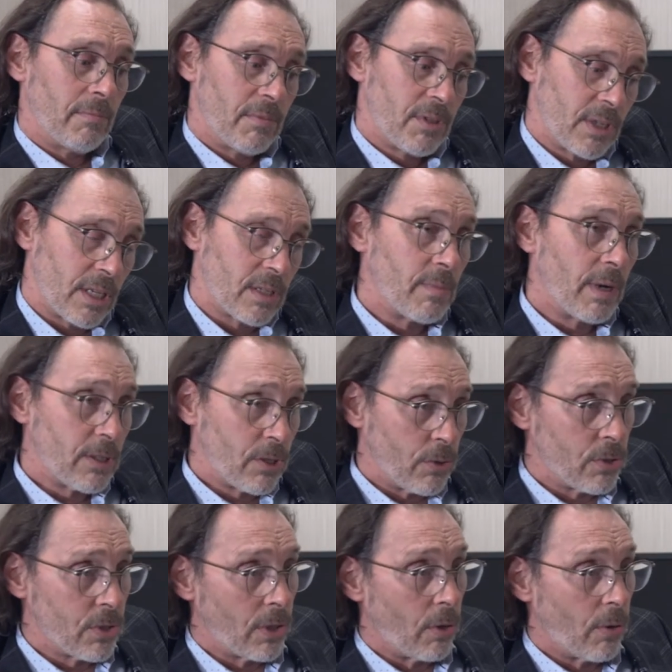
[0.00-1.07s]
6 months
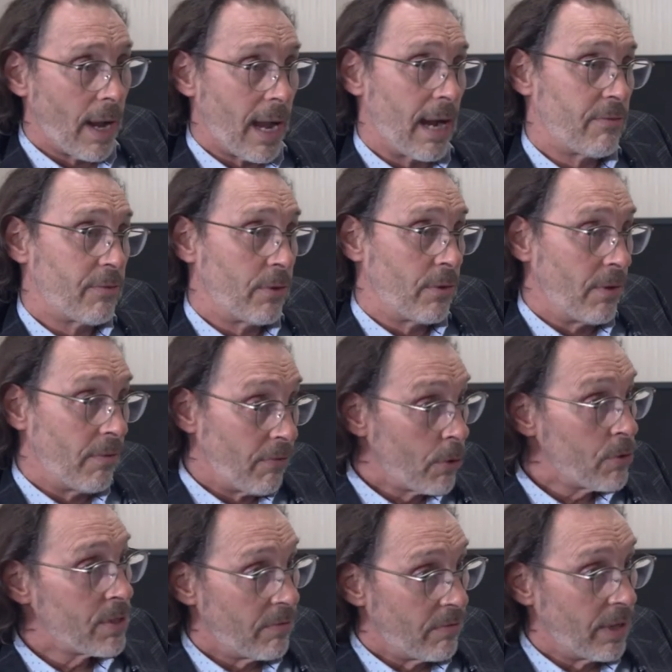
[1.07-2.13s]
or so after the
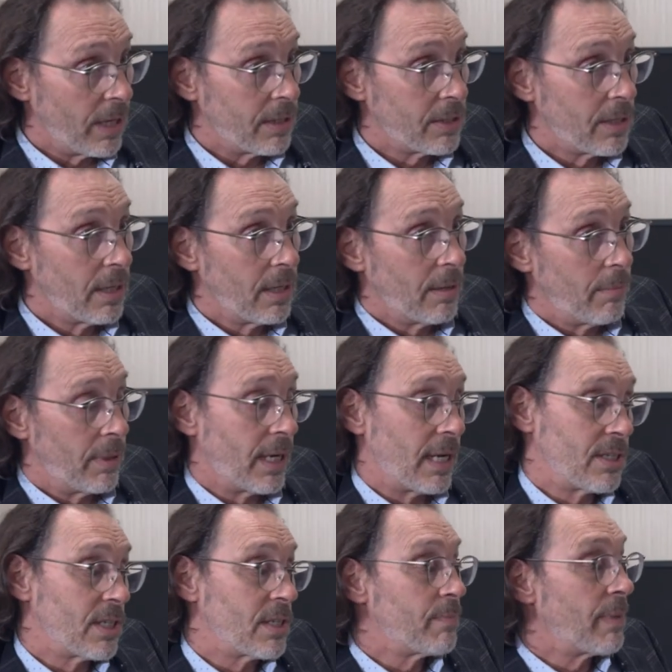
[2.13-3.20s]
first event, but
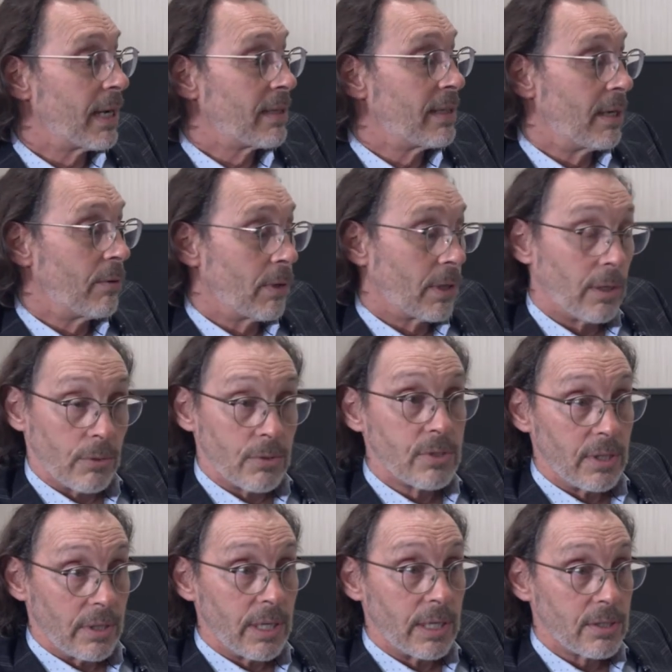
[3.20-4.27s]
I suspect they were close
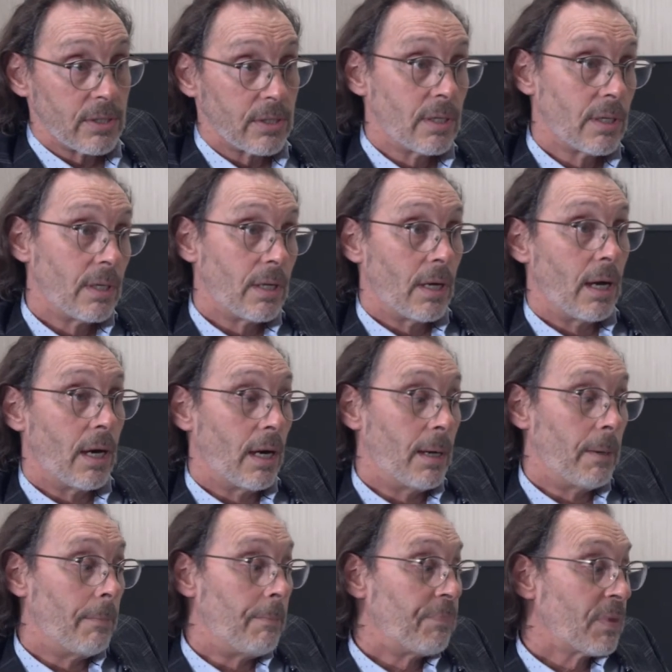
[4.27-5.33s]
to this.
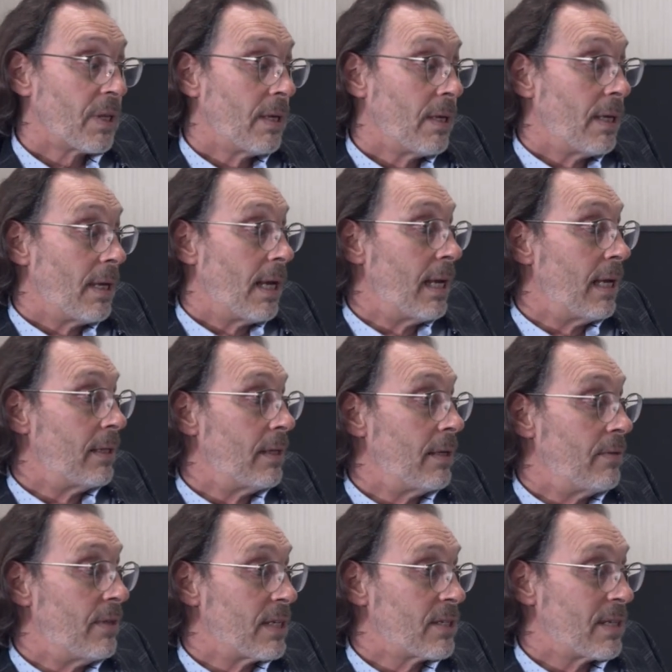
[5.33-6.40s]
And
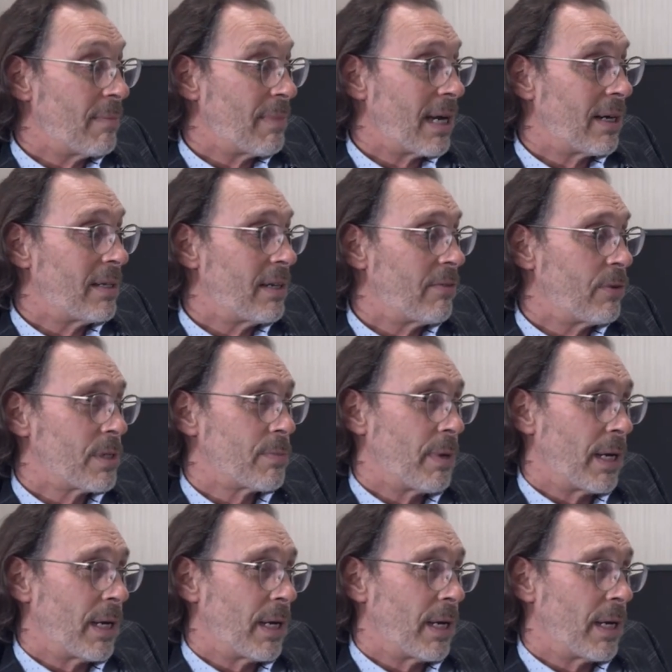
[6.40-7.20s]
this amount of difference,